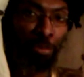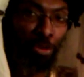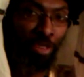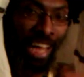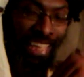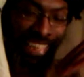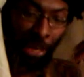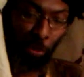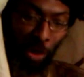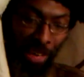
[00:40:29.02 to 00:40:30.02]
provide
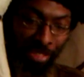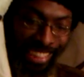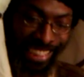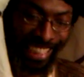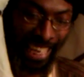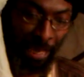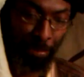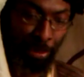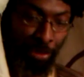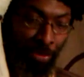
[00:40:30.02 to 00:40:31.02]
that way of escape
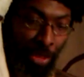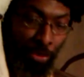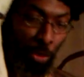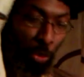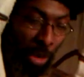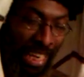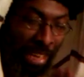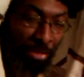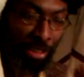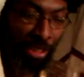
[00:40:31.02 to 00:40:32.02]
for
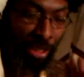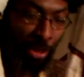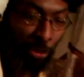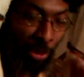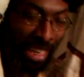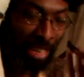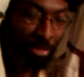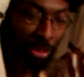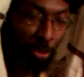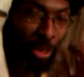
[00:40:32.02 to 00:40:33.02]
whatever
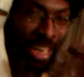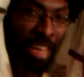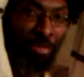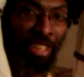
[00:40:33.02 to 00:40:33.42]
it